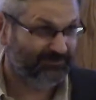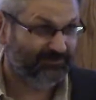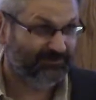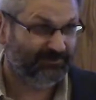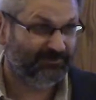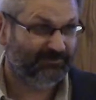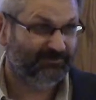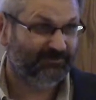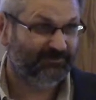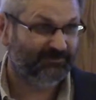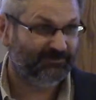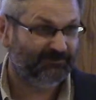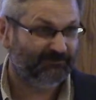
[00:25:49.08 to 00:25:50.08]

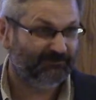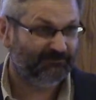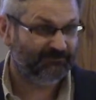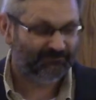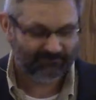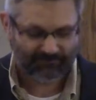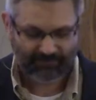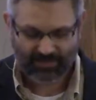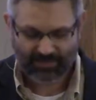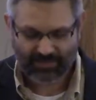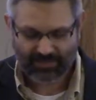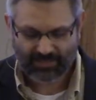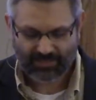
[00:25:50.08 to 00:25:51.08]
Nothing is said.